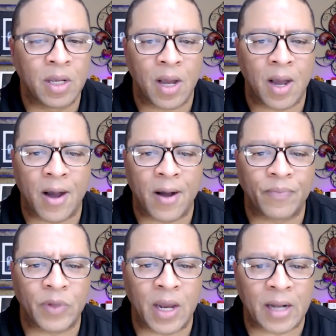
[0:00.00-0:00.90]

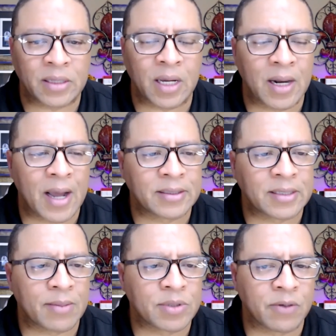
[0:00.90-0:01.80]
And I think a lot of
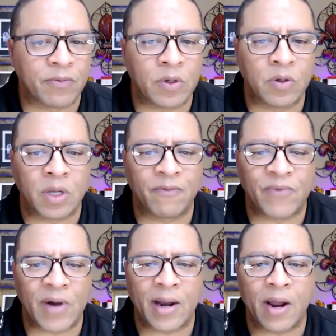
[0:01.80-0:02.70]
times if you can
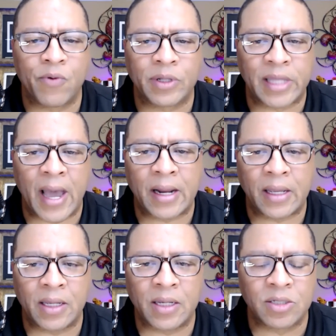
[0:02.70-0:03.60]
find out what that
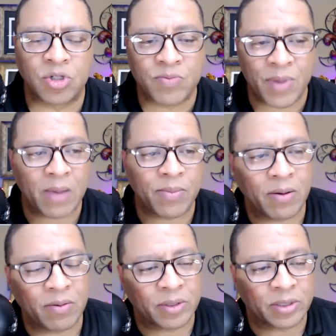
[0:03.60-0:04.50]
is, you may be
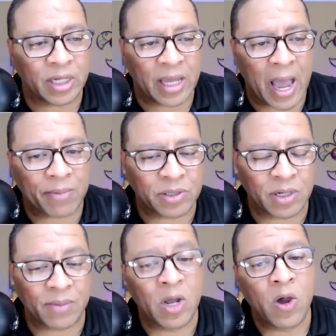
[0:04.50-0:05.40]
able to capture
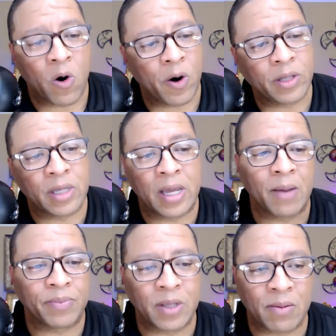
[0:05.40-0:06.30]
them or either
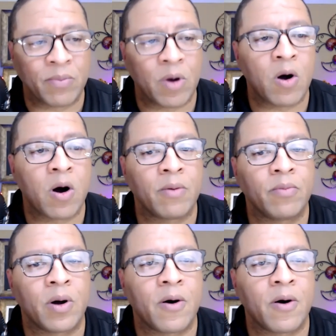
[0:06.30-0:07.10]
help them or